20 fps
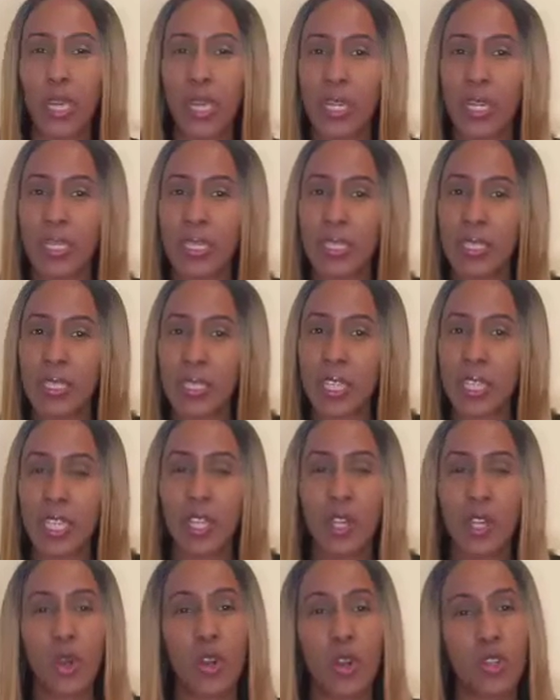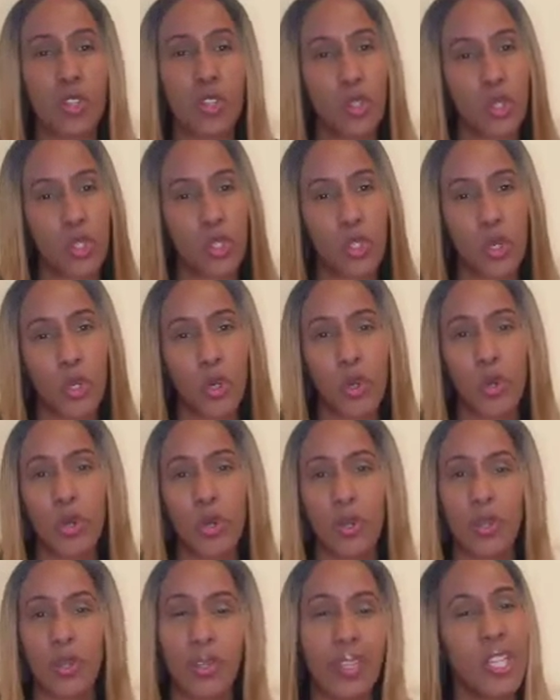and Slee or Jojo
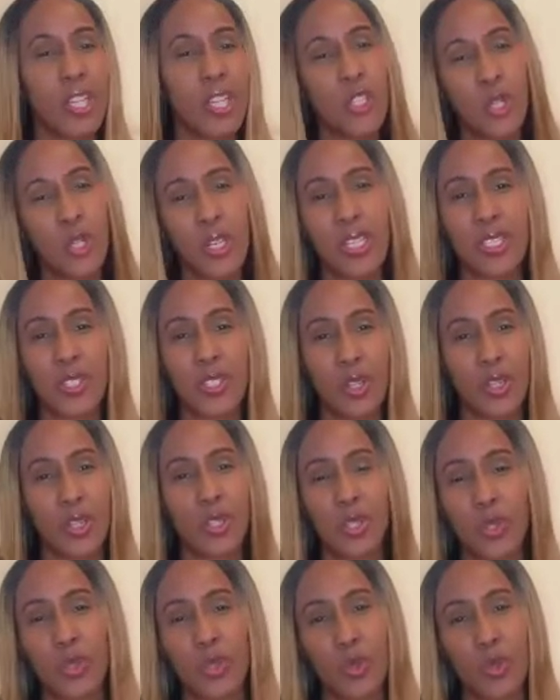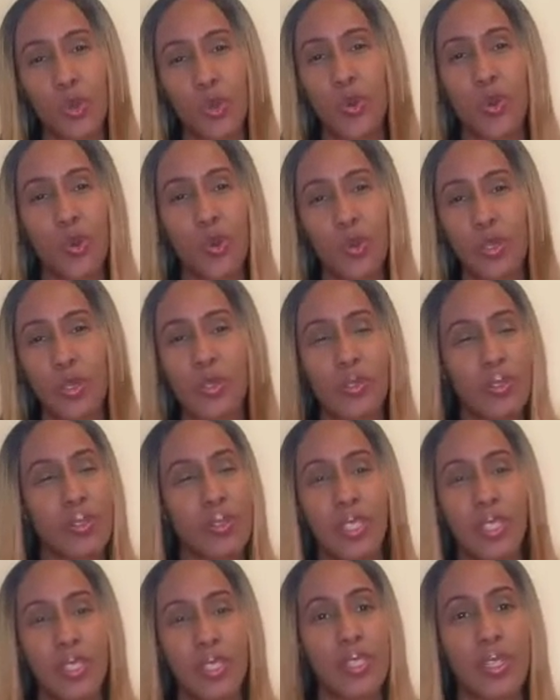Angel is not so
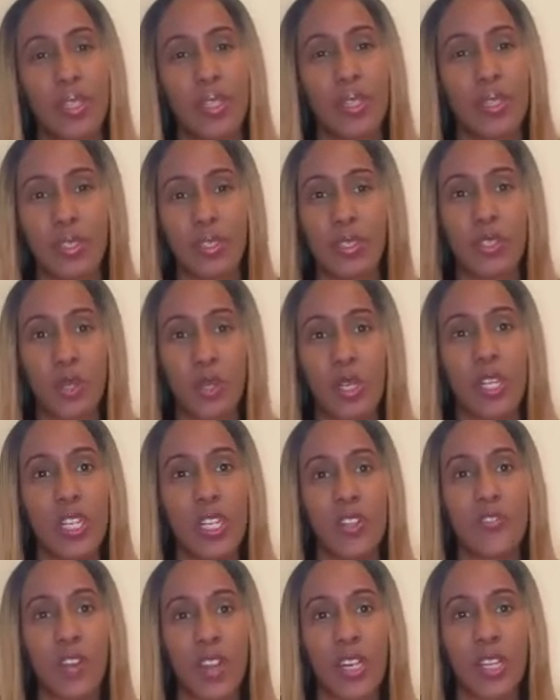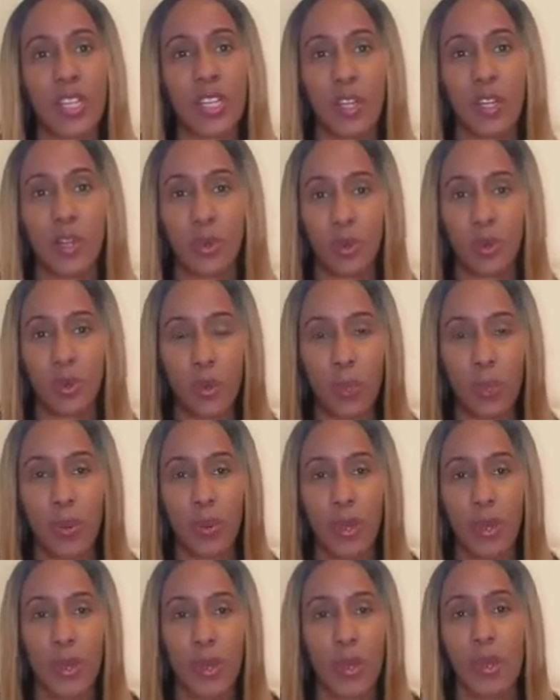solidified in the group.
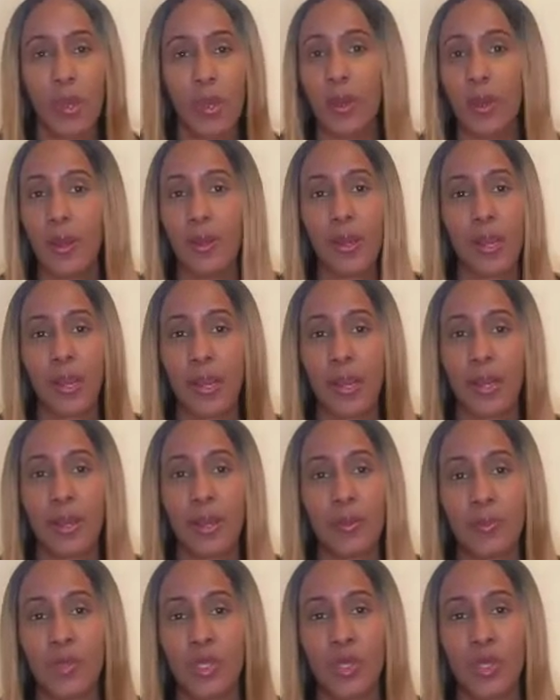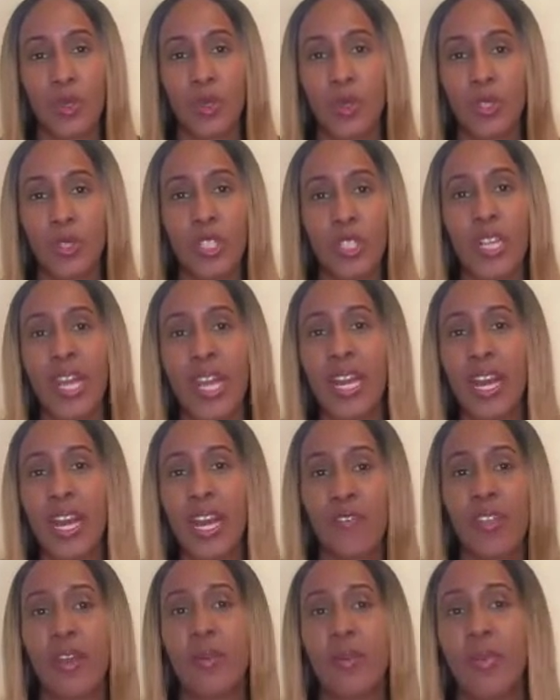So she doesn't
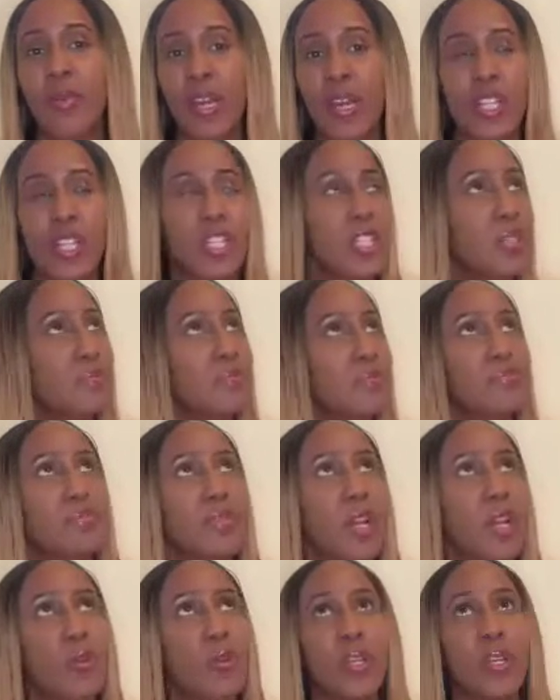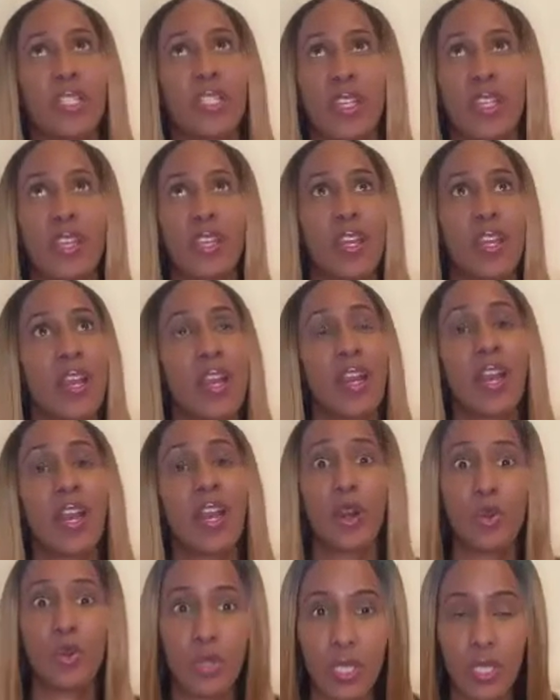have that much, how do I say,
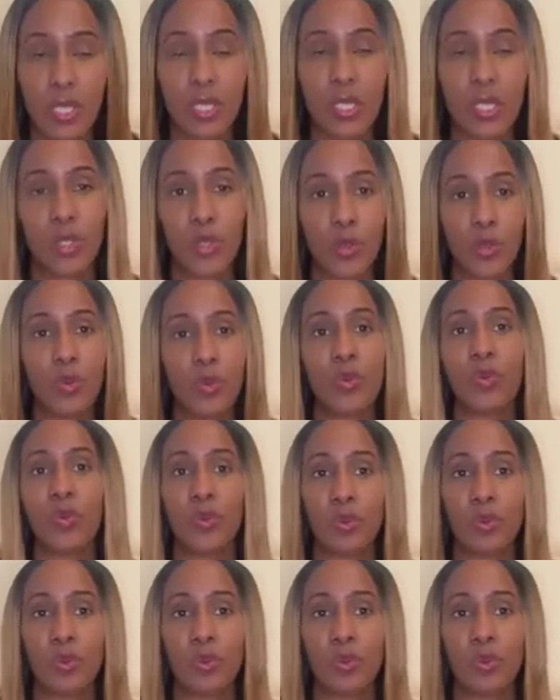clout to